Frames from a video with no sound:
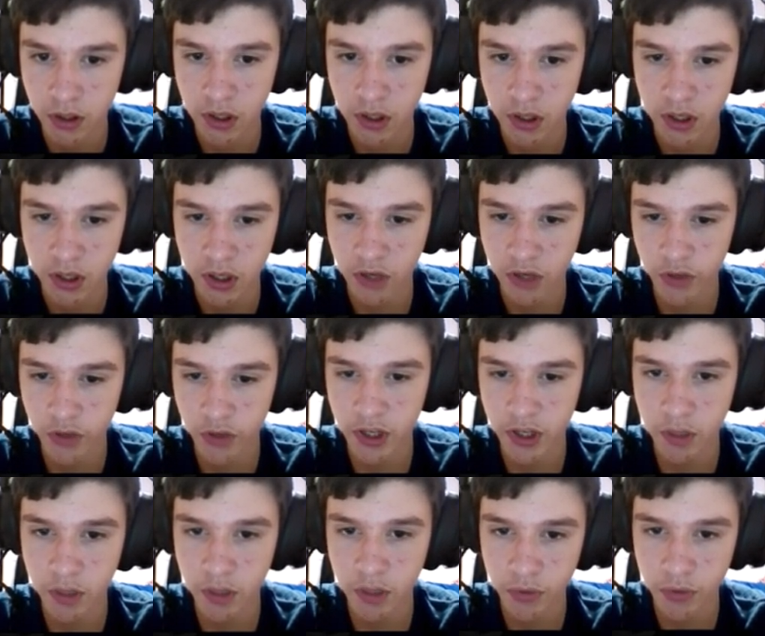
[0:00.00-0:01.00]
And we
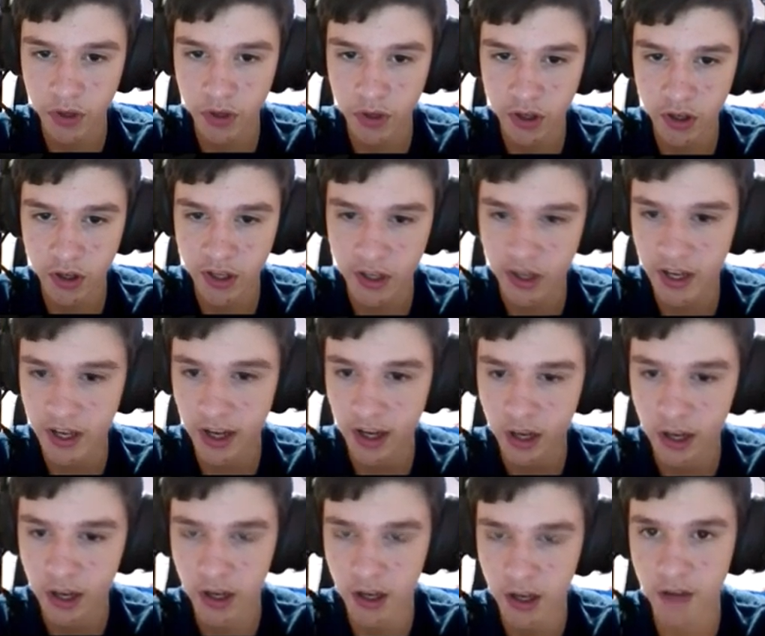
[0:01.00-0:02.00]
keep
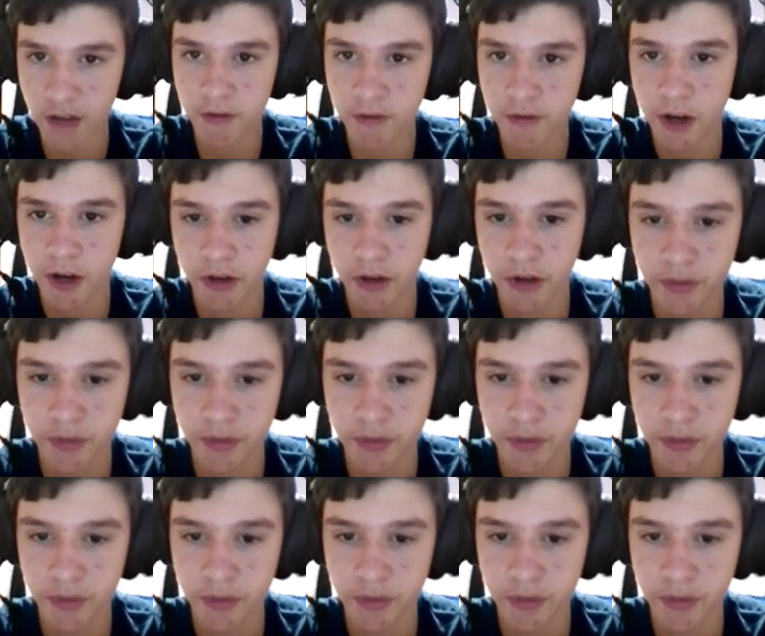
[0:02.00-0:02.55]
at Flowey.